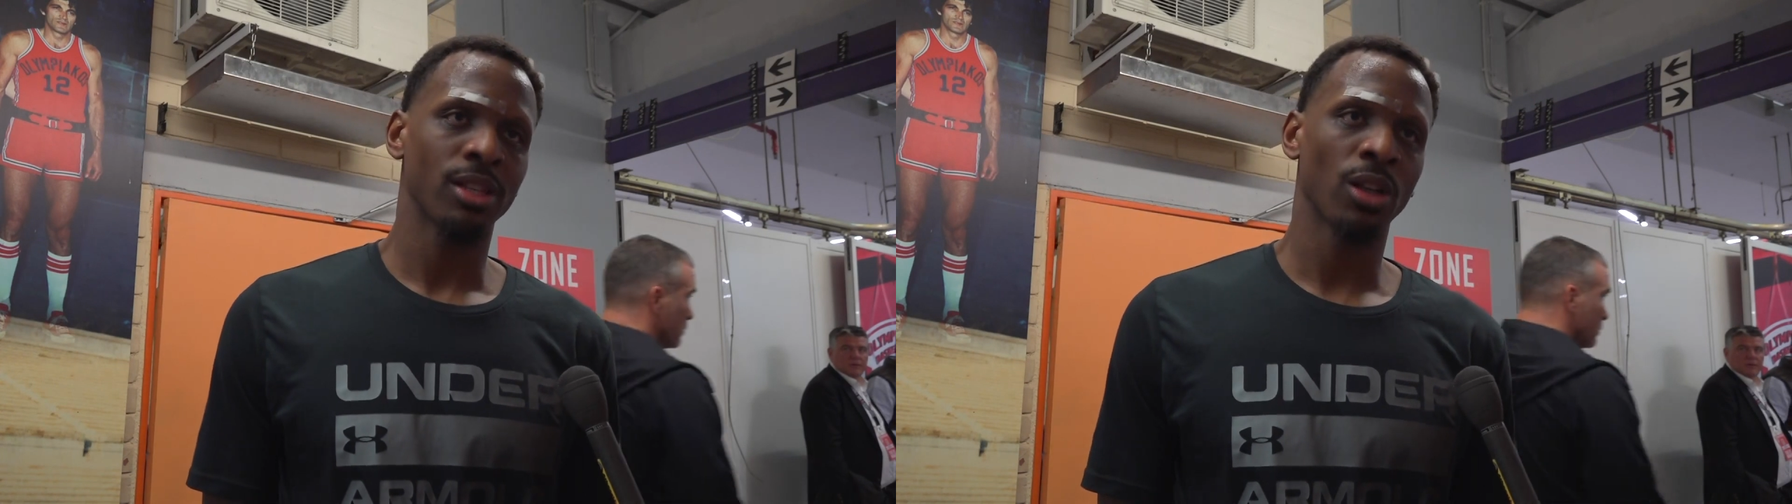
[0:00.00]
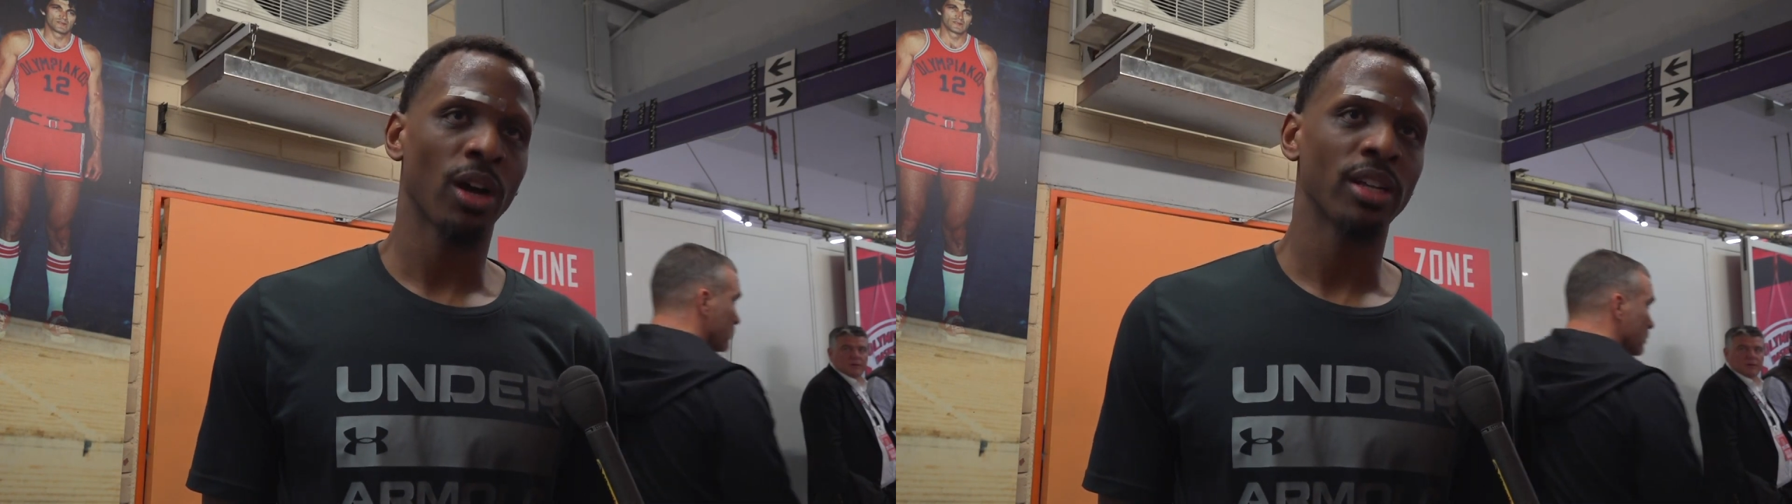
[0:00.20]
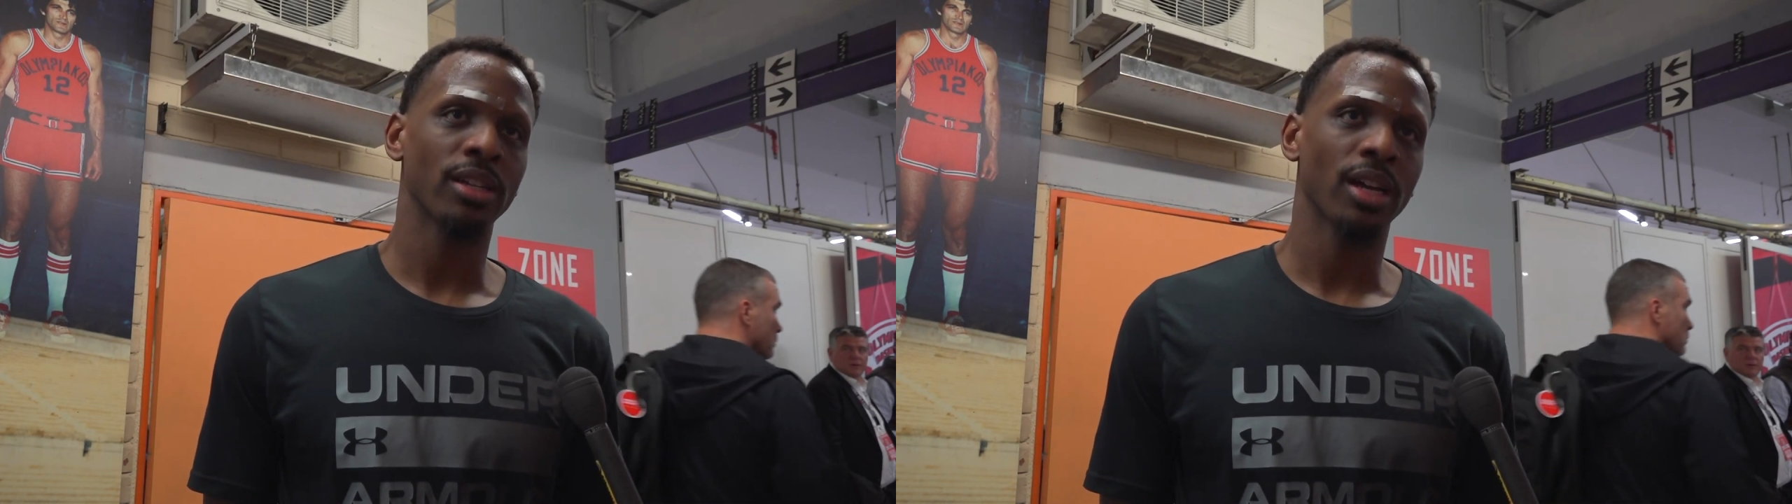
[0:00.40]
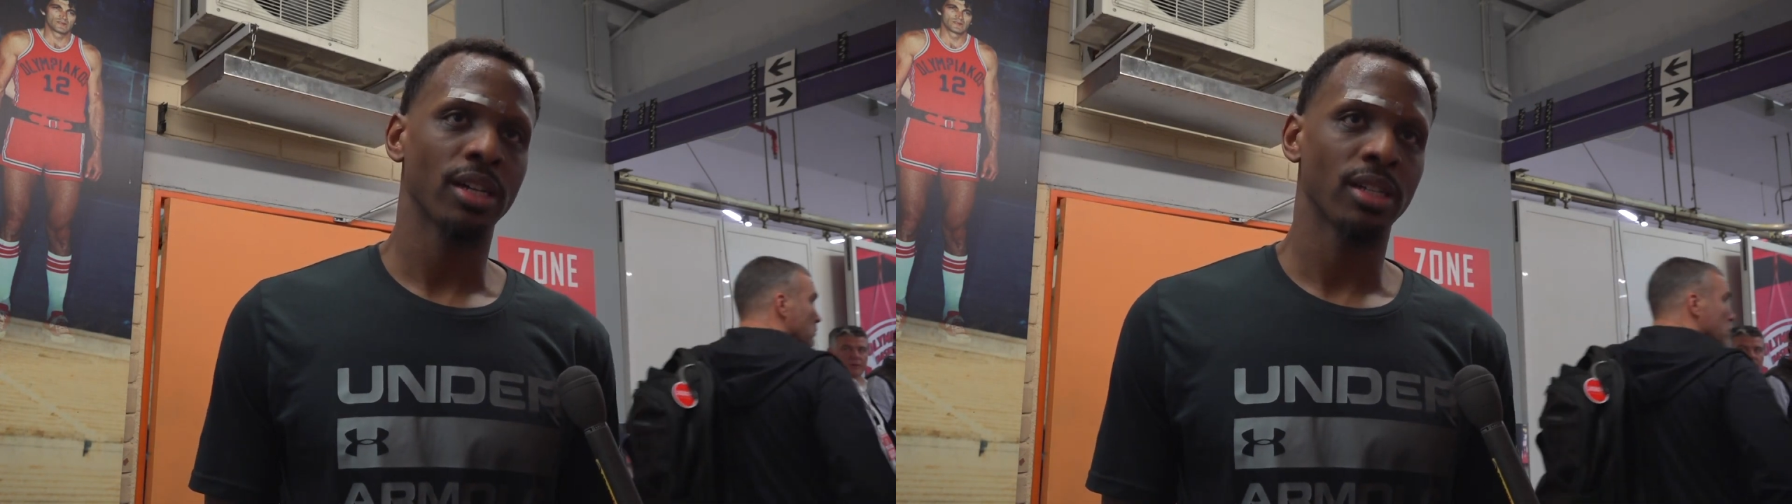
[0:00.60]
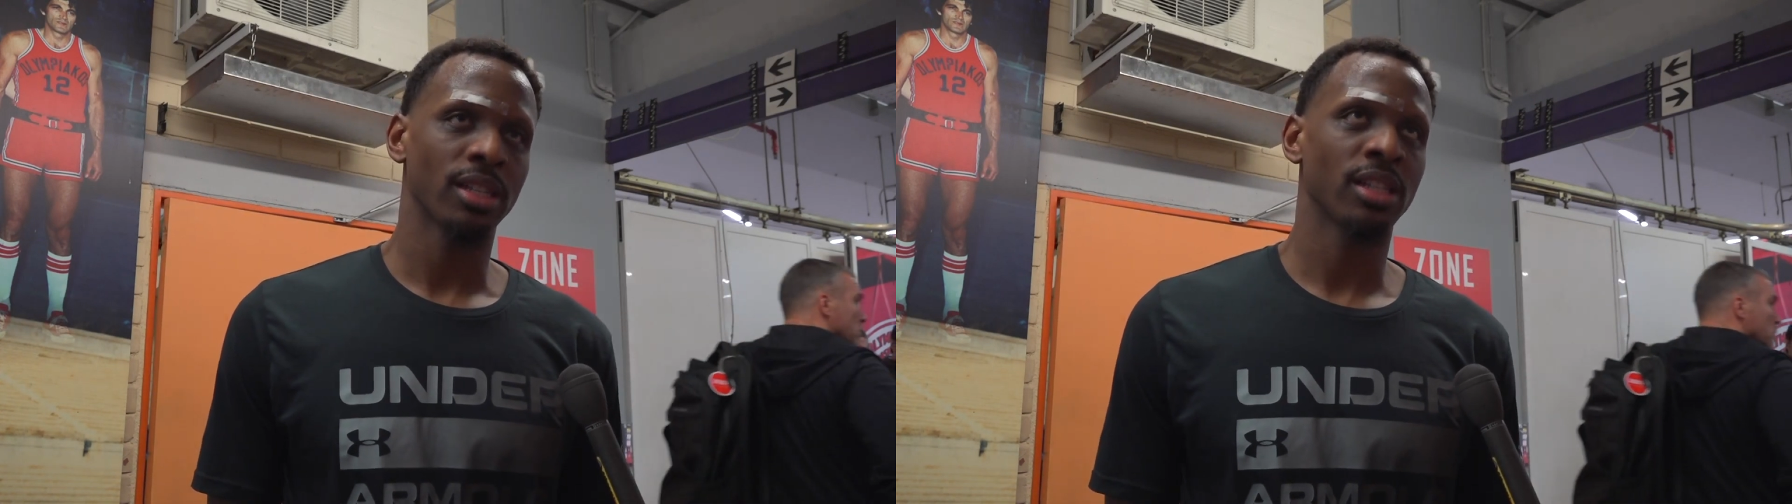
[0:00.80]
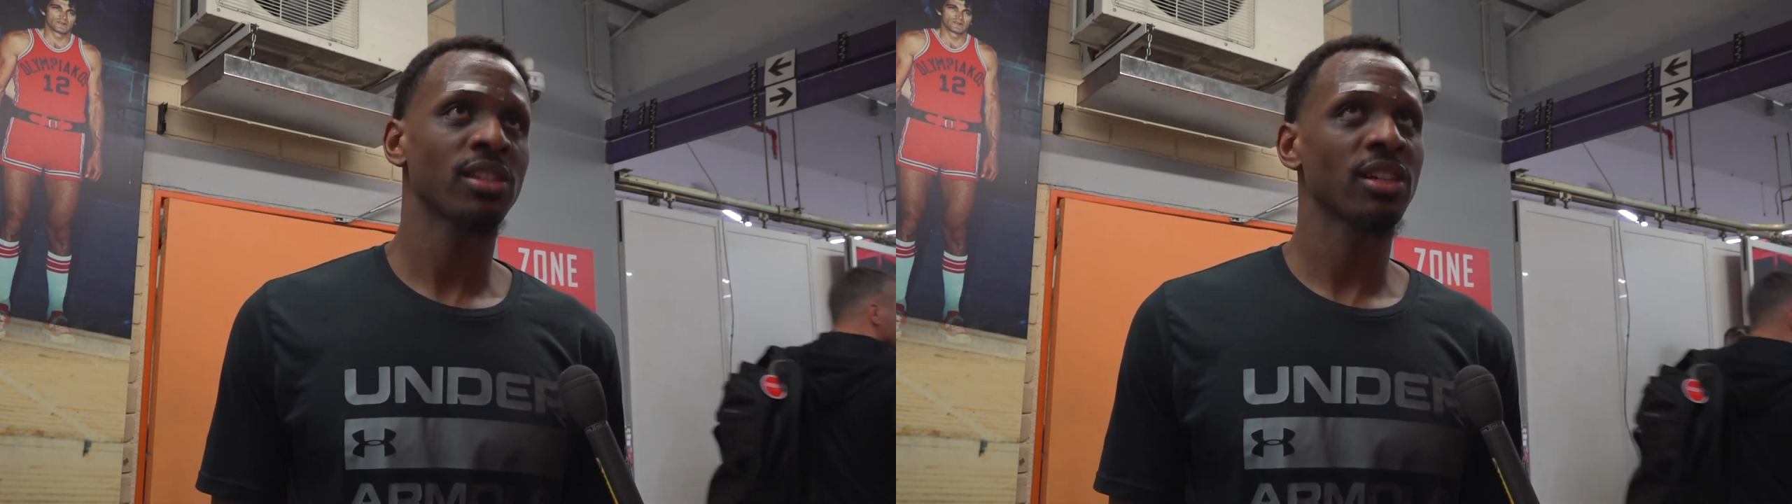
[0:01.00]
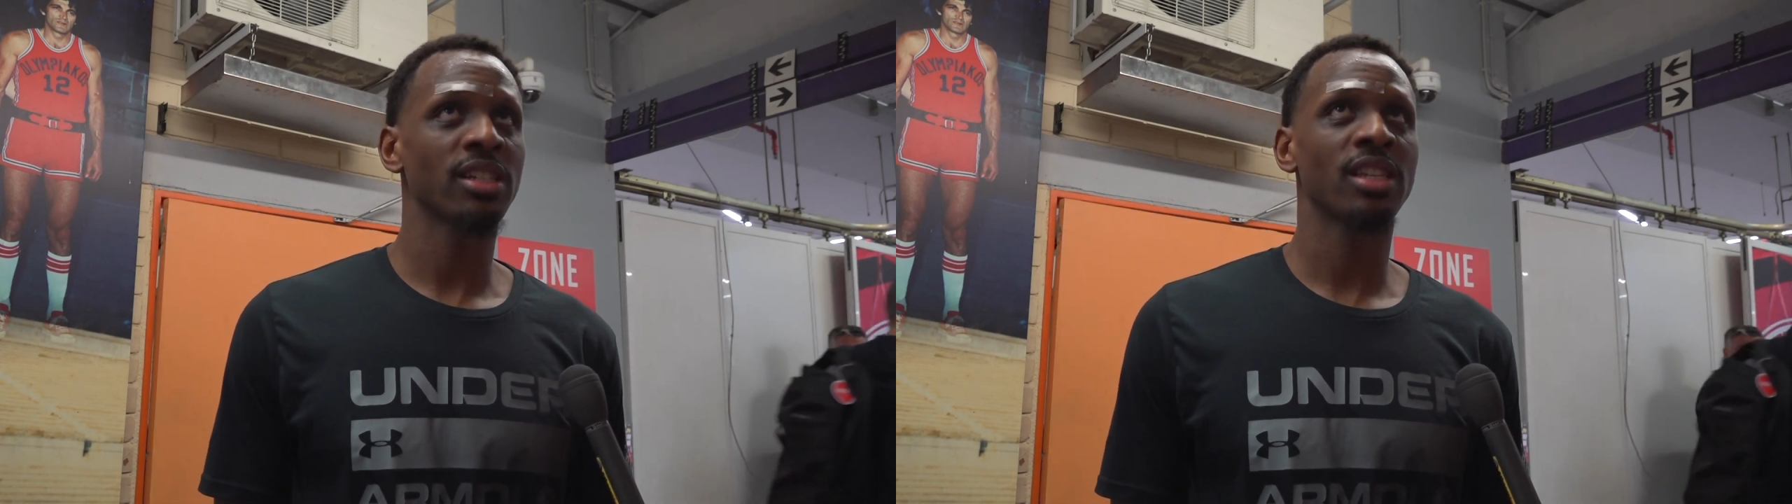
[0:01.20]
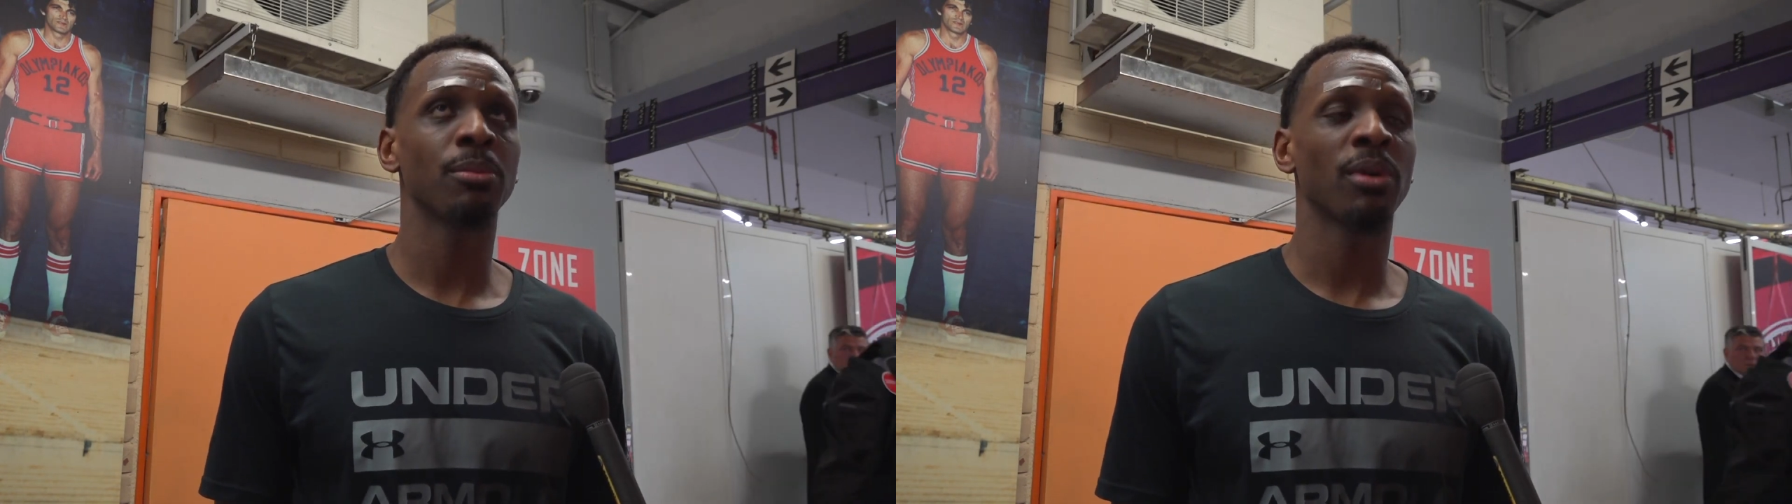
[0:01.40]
You know, this is a good team,